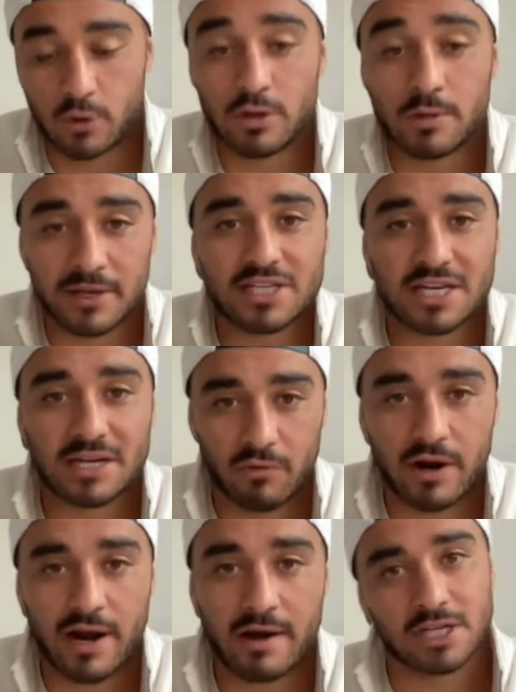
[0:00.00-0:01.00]
who the best team
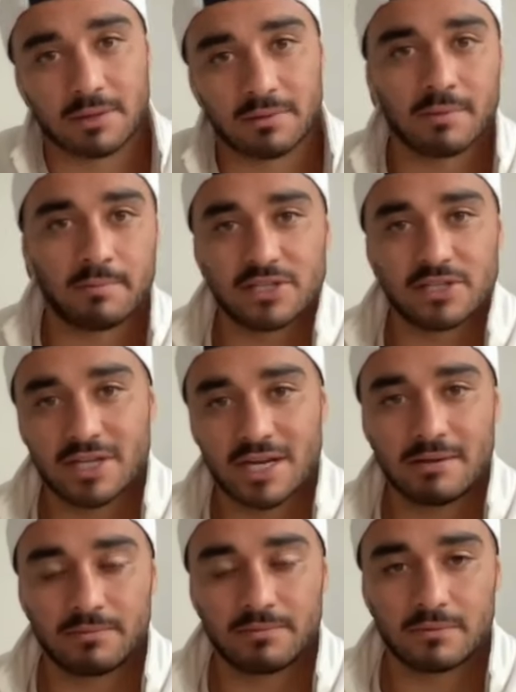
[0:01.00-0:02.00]
right now is going to be the best
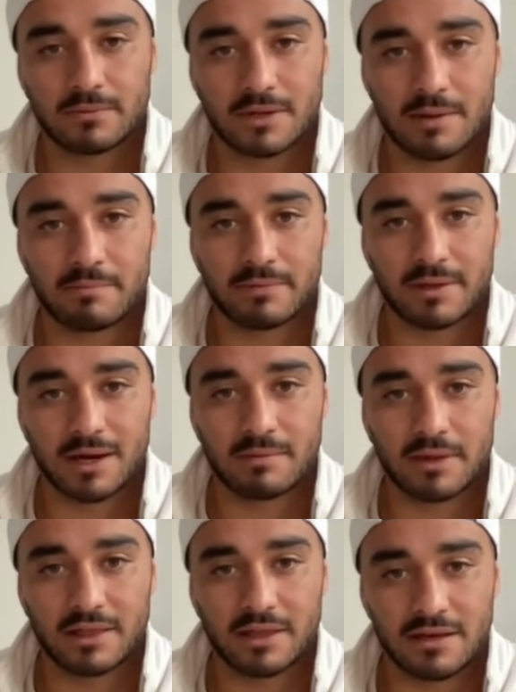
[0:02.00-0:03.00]
team come
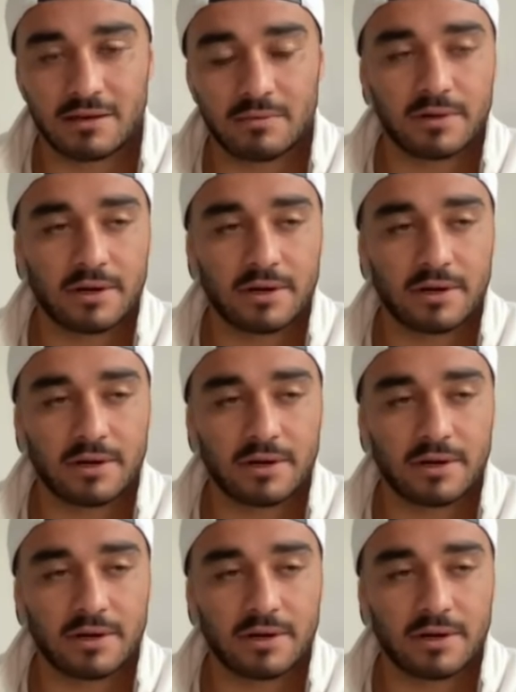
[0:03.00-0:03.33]
um, at the end.